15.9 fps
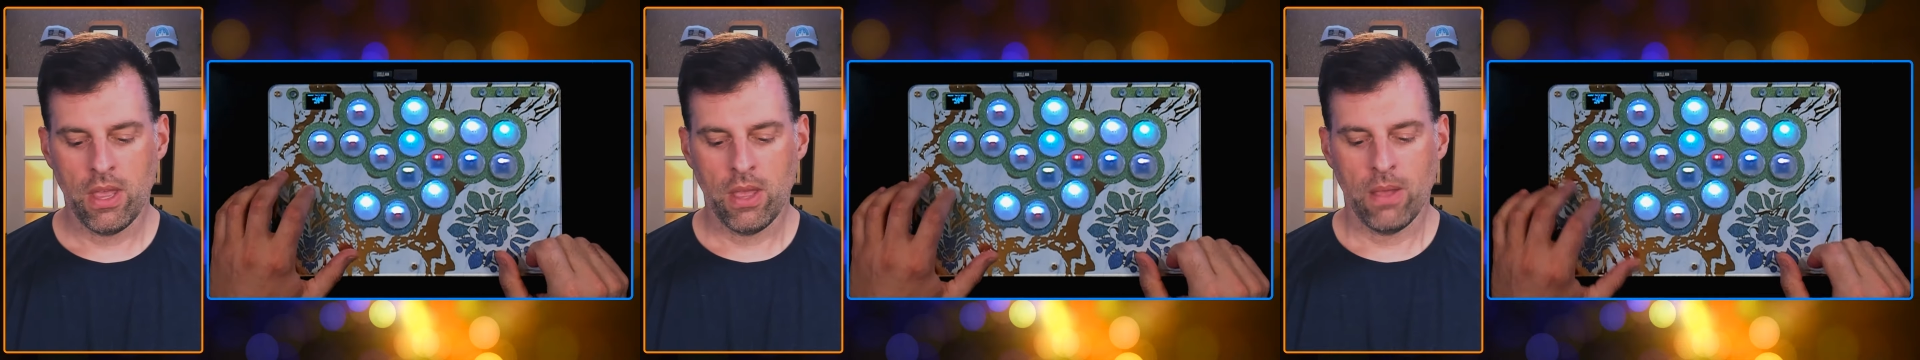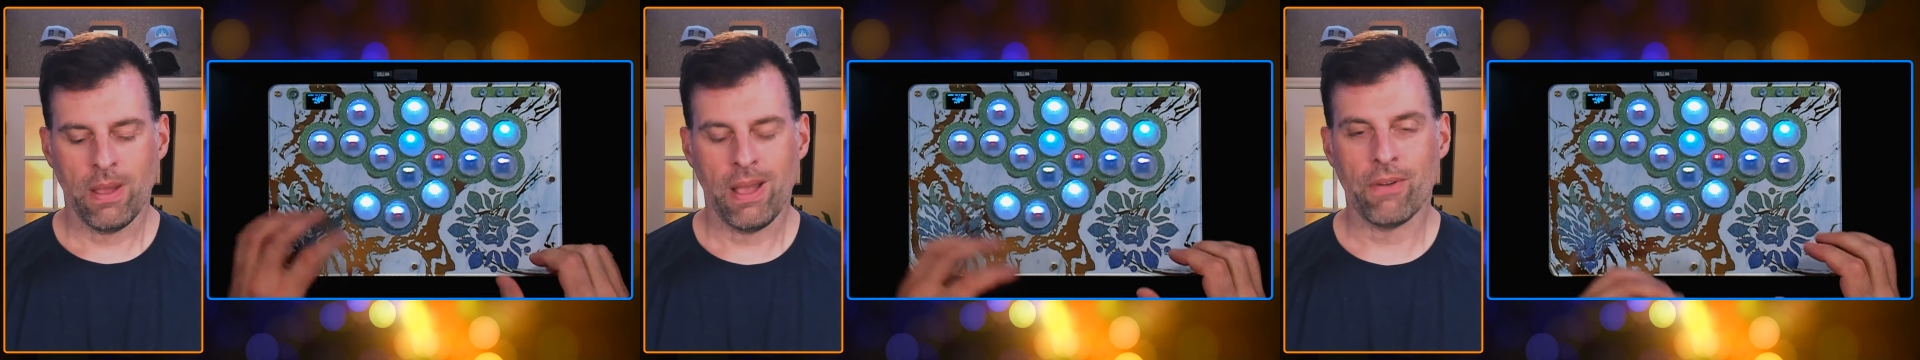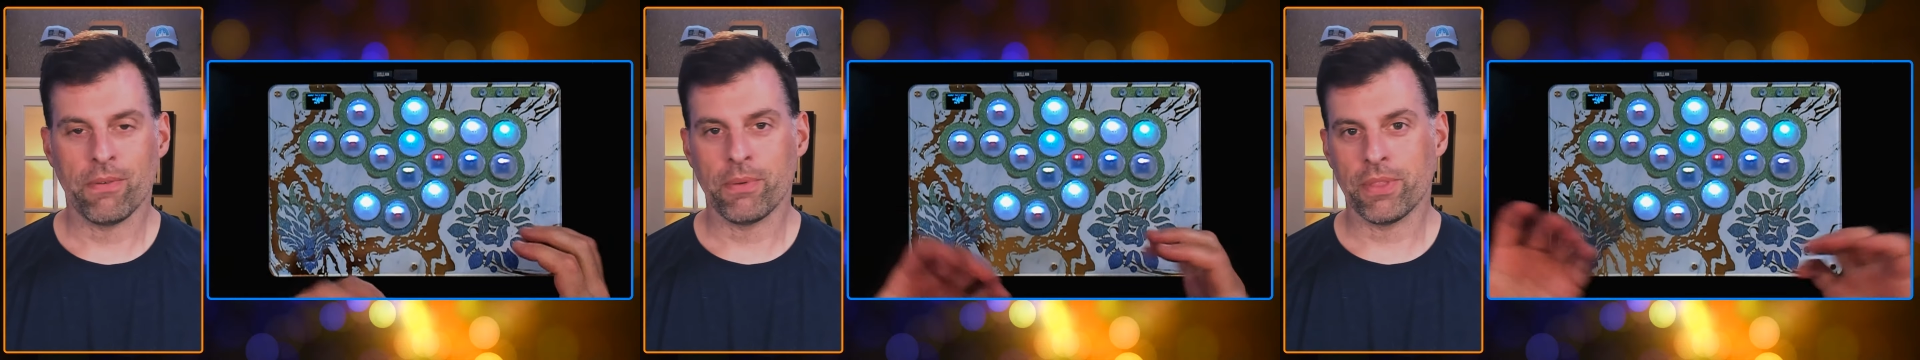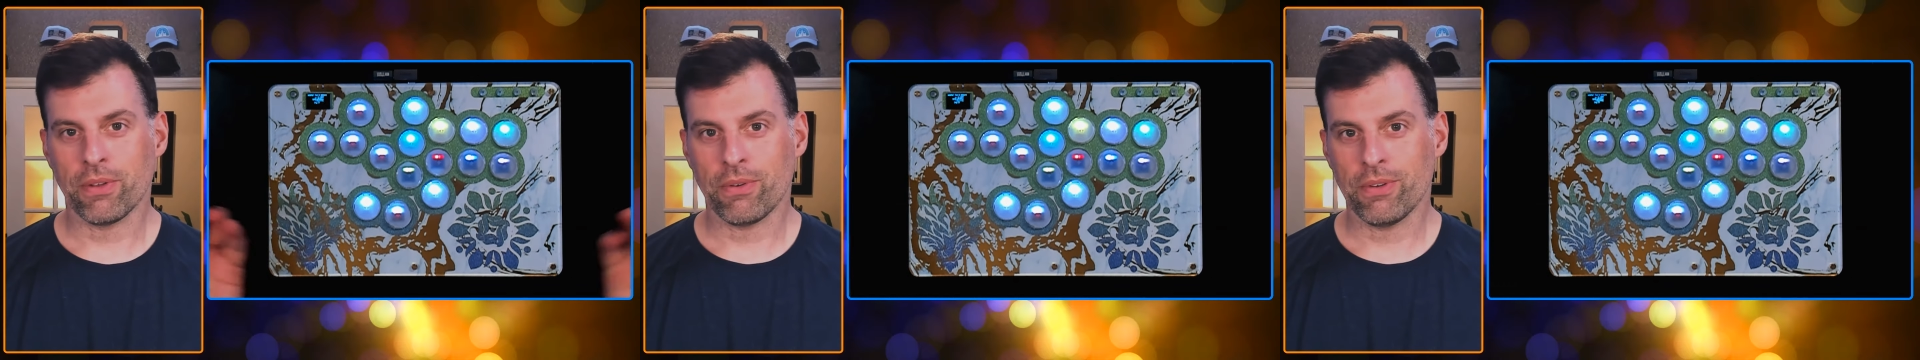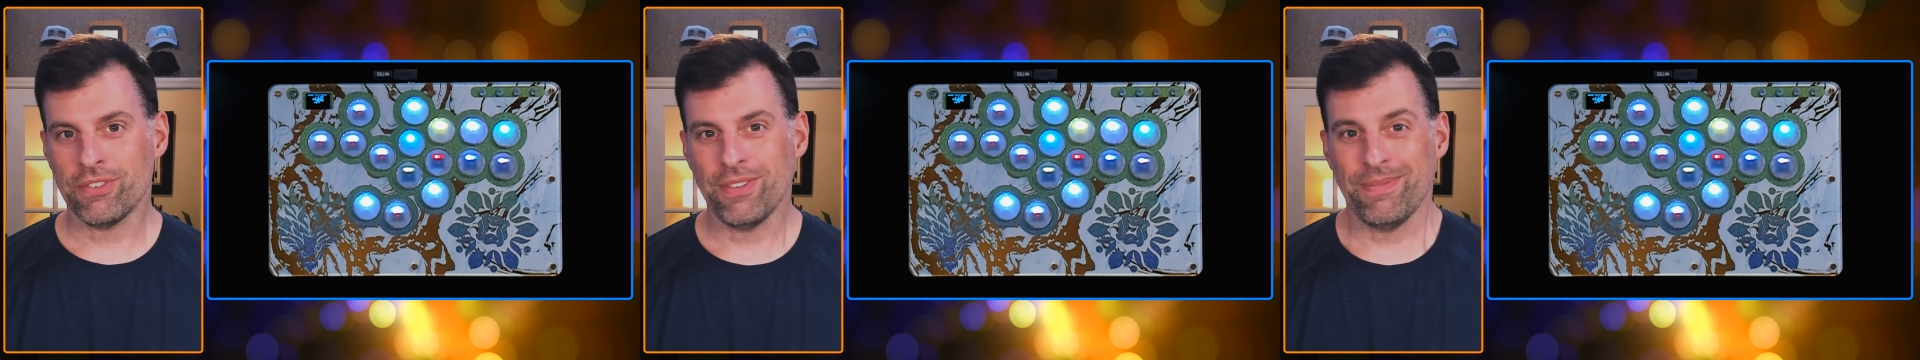However, with the
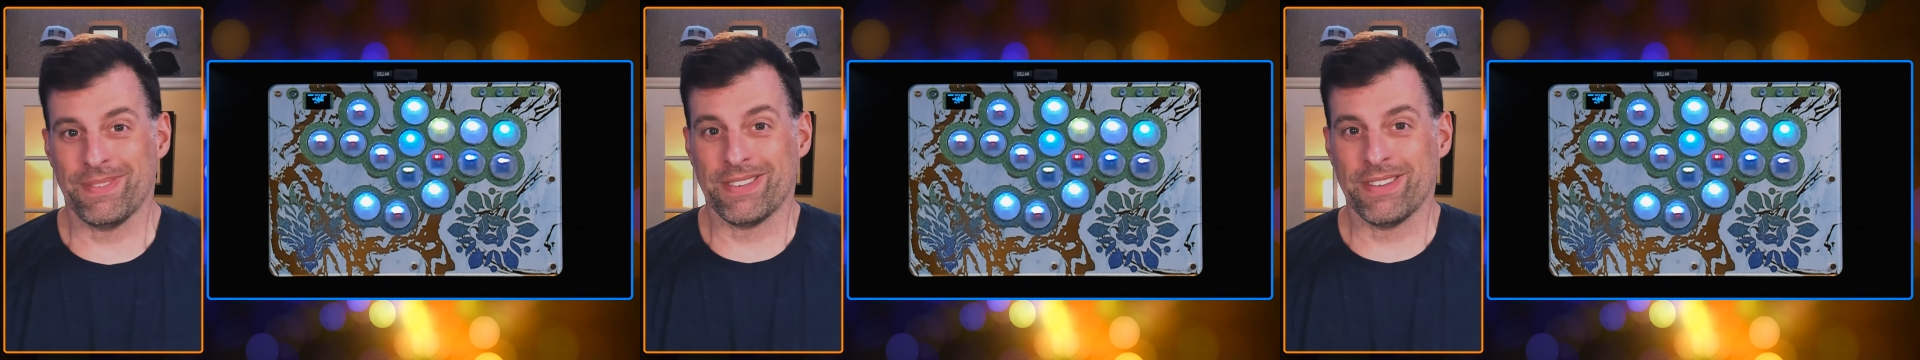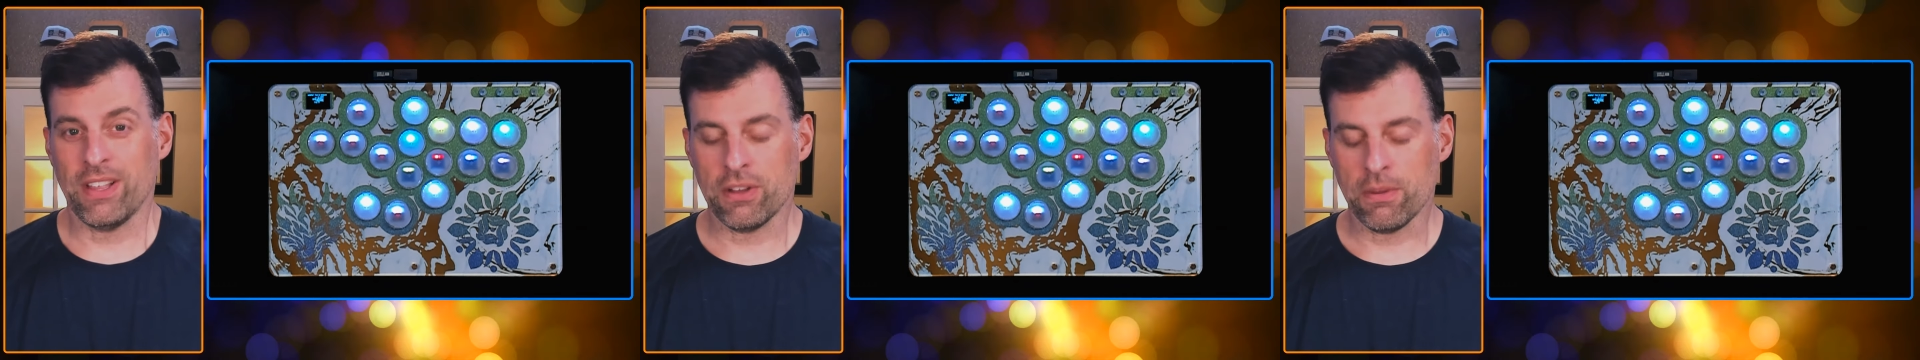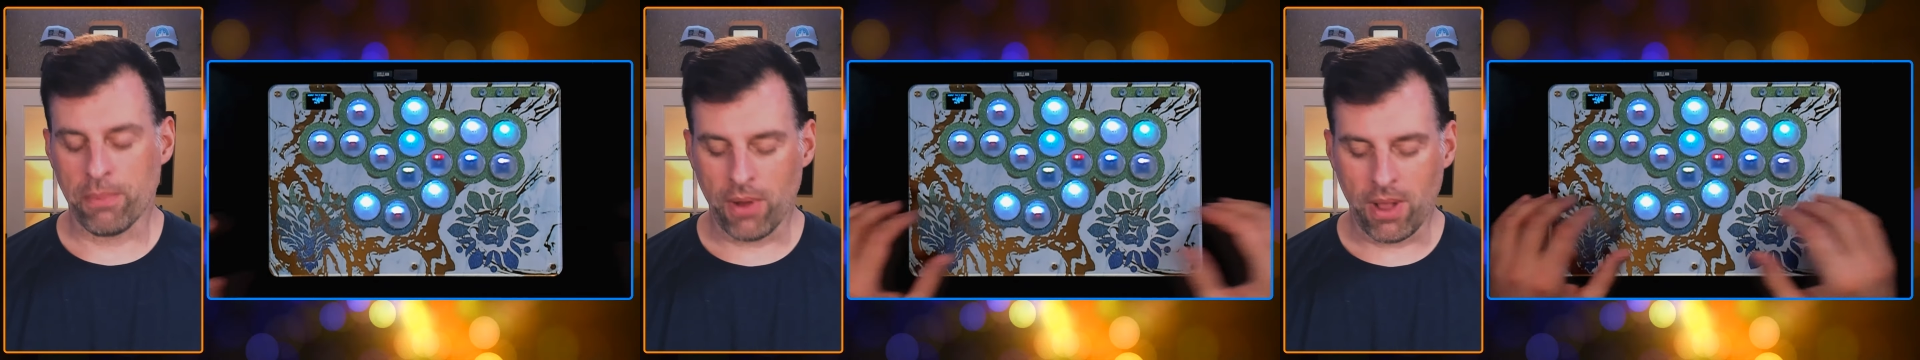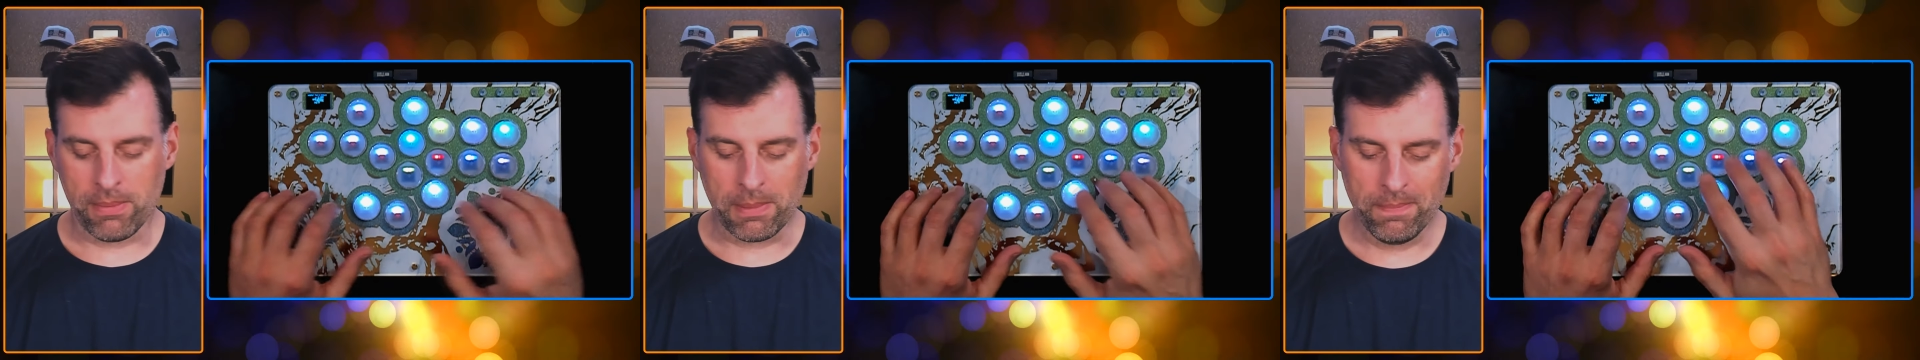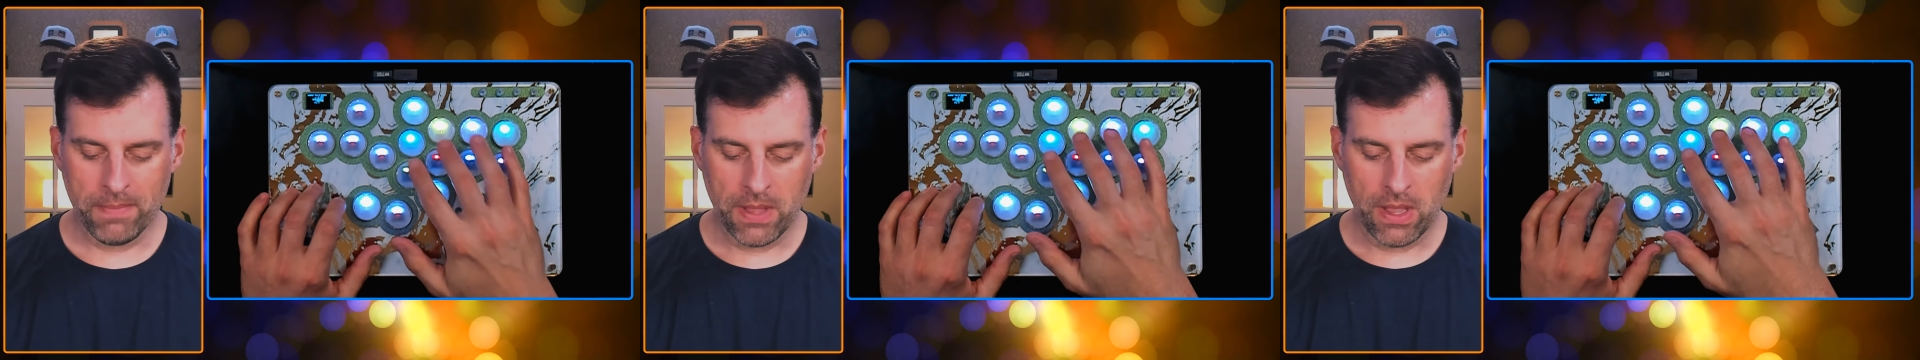crystal, it's not your problem.